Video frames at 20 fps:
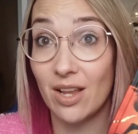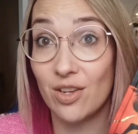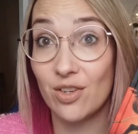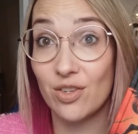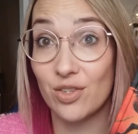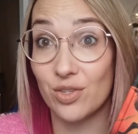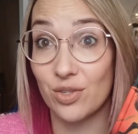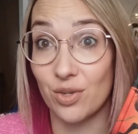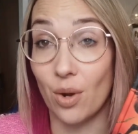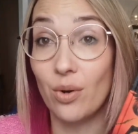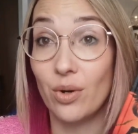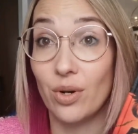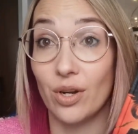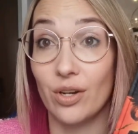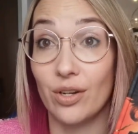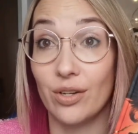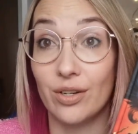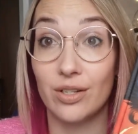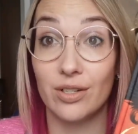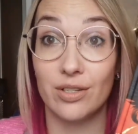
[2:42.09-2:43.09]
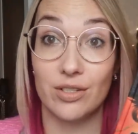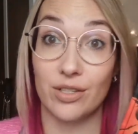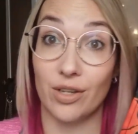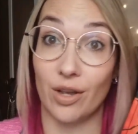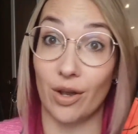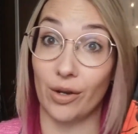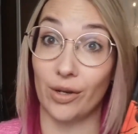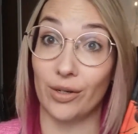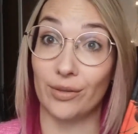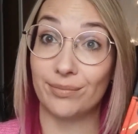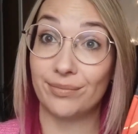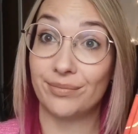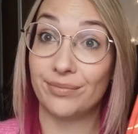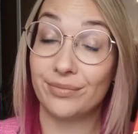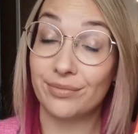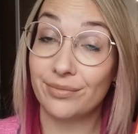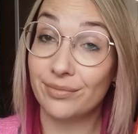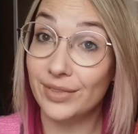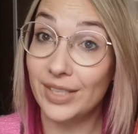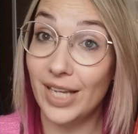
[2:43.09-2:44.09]
So good, so
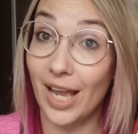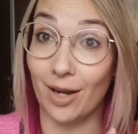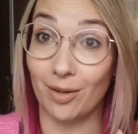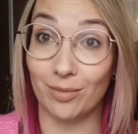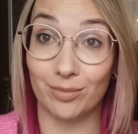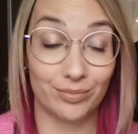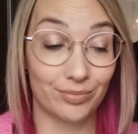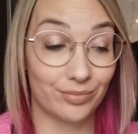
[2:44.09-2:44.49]
yeah.